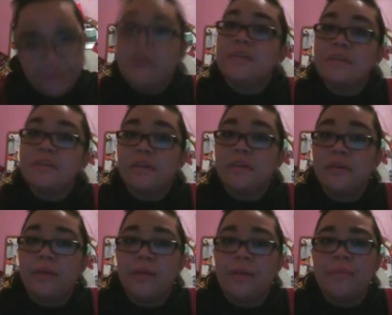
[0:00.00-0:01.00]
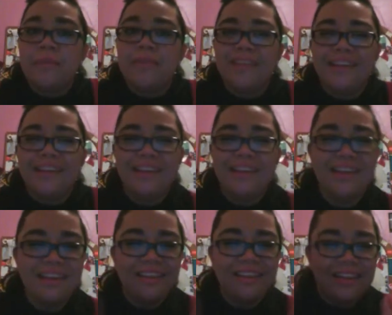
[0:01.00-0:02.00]
So I'm
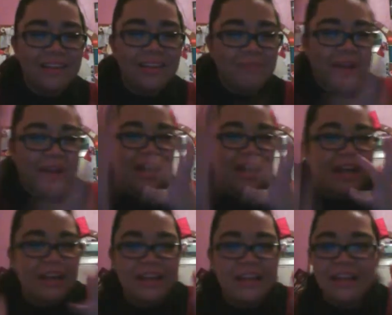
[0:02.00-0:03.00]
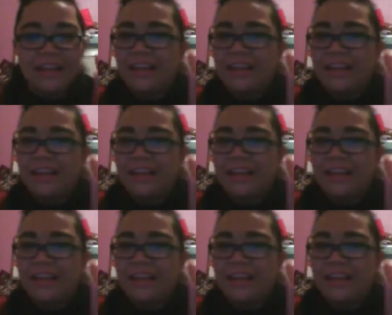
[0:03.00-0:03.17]
thinking that in my head,